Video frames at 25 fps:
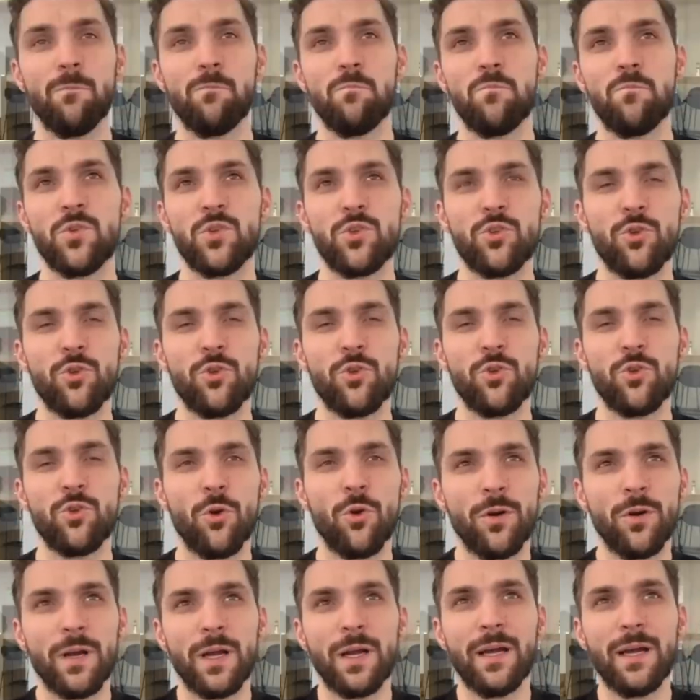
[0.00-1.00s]

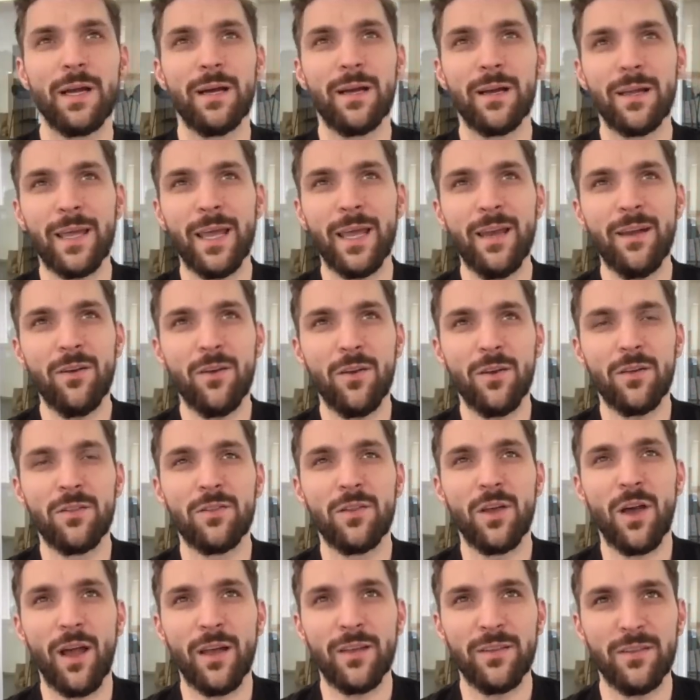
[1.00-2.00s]
Sure. Again,
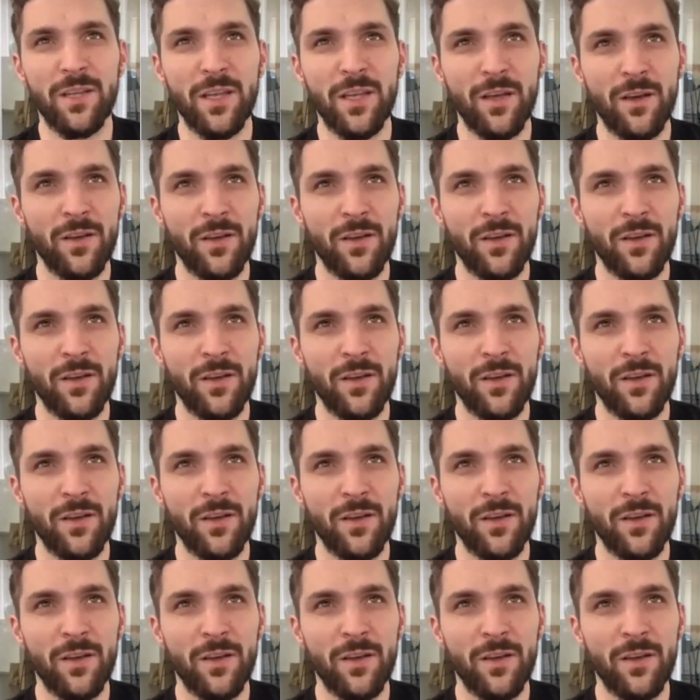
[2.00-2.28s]
the idea